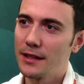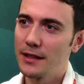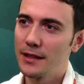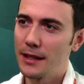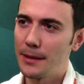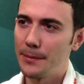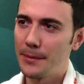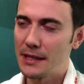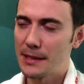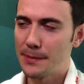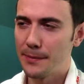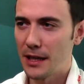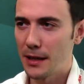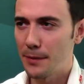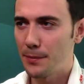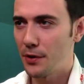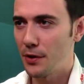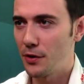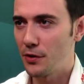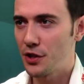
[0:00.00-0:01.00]
That means my
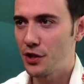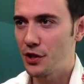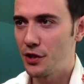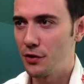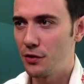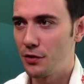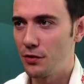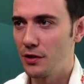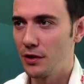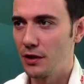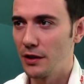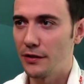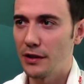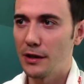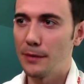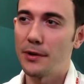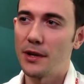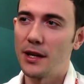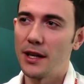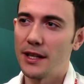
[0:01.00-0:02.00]
approach to delivering
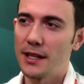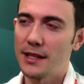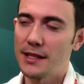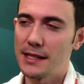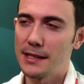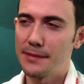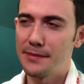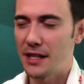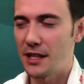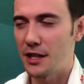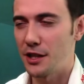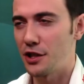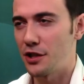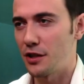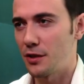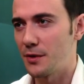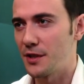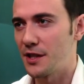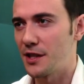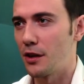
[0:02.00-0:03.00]
products is making
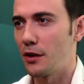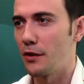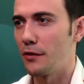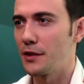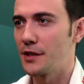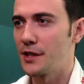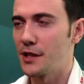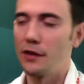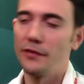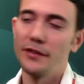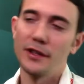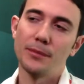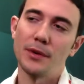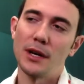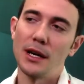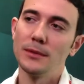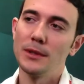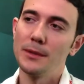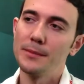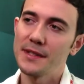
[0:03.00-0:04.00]
sure we're sol solving
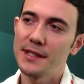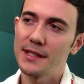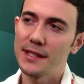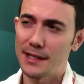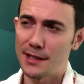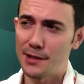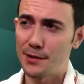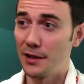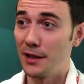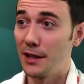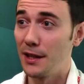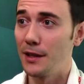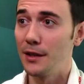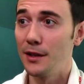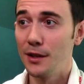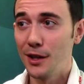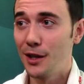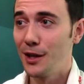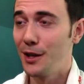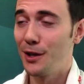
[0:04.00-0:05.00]
problems. That's really
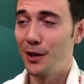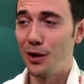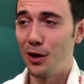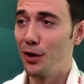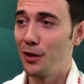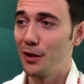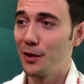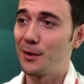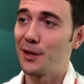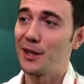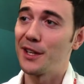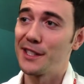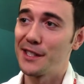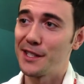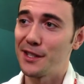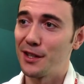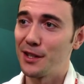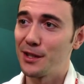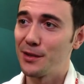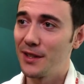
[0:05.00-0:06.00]
all that we're
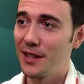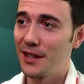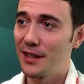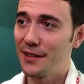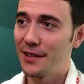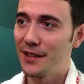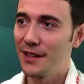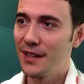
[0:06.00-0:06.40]
concerned with.